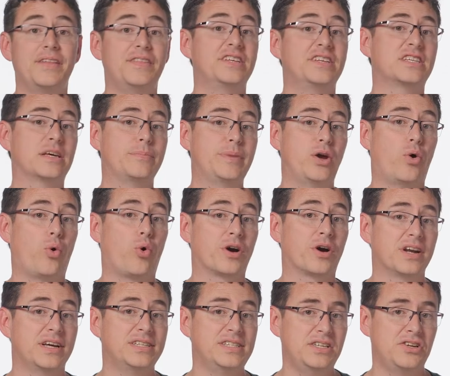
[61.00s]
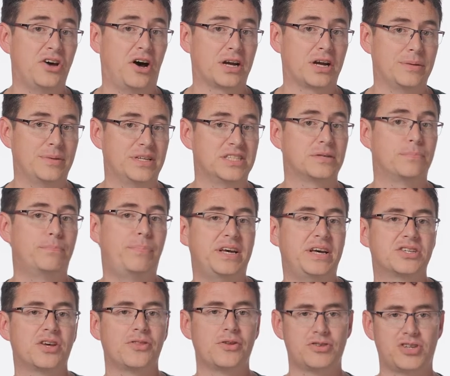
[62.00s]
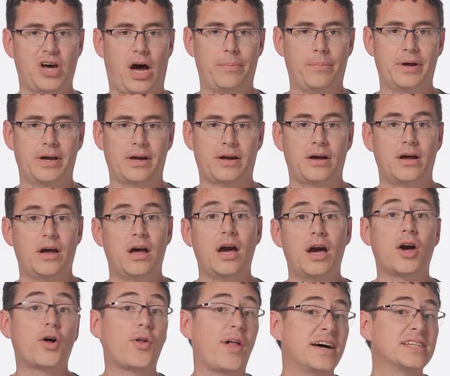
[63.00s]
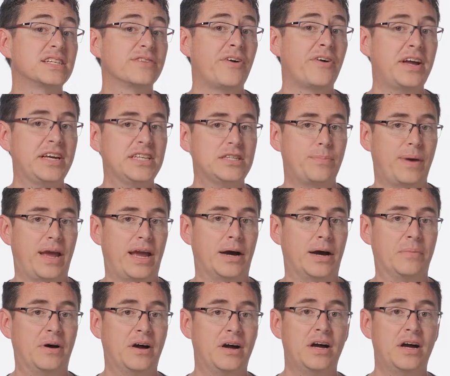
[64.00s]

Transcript: This can be organizing documents based on their topic, classifying spam,